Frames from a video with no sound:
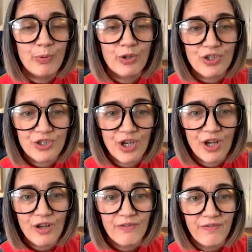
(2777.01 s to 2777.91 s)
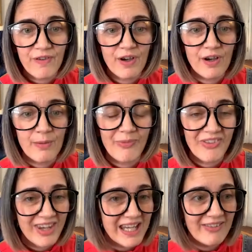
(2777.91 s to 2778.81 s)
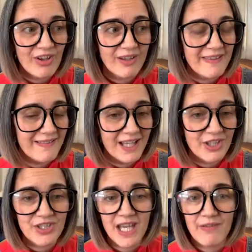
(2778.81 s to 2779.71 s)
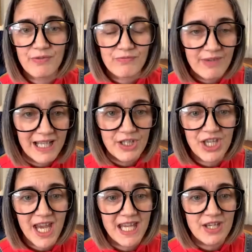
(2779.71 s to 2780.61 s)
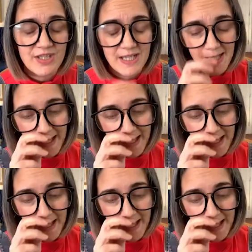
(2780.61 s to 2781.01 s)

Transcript: But short form TikTok this last year has really changed,